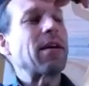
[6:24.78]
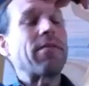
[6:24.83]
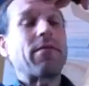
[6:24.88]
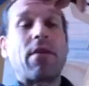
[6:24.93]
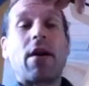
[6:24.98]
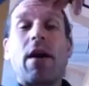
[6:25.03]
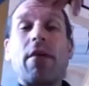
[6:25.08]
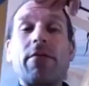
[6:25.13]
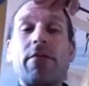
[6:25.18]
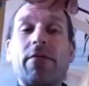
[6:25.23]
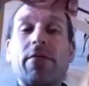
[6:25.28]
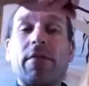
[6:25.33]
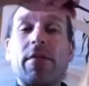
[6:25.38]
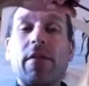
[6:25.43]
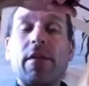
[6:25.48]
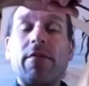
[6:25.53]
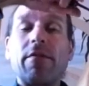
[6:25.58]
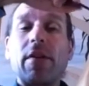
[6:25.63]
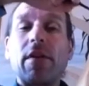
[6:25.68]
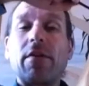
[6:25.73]

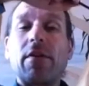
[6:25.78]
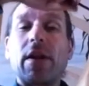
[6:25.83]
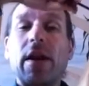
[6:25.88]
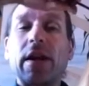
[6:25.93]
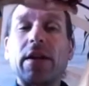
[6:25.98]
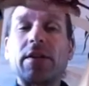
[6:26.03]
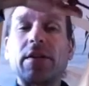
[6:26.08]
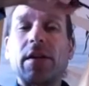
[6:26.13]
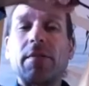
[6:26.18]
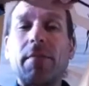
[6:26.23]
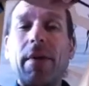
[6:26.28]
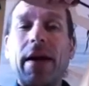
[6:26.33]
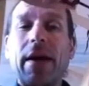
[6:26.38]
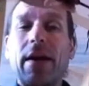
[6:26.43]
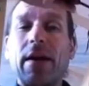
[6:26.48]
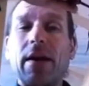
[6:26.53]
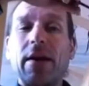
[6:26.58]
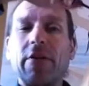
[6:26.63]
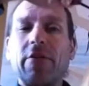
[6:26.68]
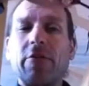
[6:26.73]
I've never actually
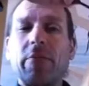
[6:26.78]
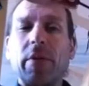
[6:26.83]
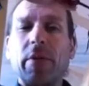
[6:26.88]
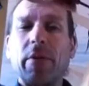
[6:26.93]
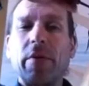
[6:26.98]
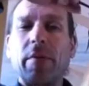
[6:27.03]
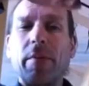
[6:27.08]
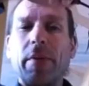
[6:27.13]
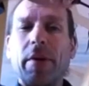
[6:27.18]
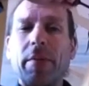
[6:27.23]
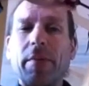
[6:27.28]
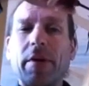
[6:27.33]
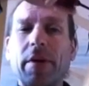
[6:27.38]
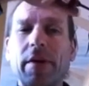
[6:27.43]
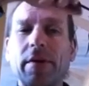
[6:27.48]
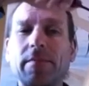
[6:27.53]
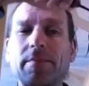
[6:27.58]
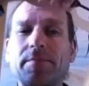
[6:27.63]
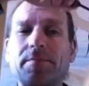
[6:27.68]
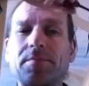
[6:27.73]
made an instrument with a
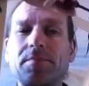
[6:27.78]
pumpkin,